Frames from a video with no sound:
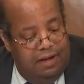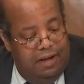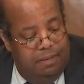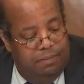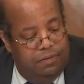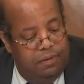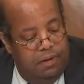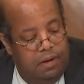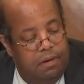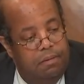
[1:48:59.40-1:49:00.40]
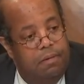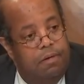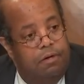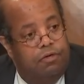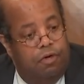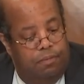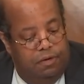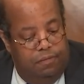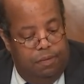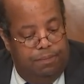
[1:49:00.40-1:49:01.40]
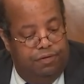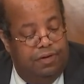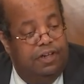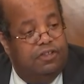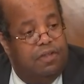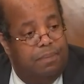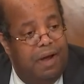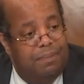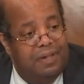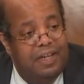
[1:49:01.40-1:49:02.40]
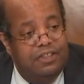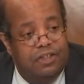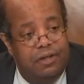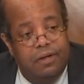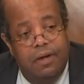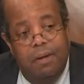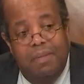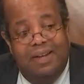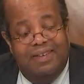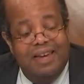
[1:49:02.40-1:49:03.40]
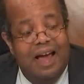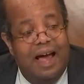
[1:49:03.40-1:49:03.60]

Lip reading: claims in terms of the percentage of the population, but it's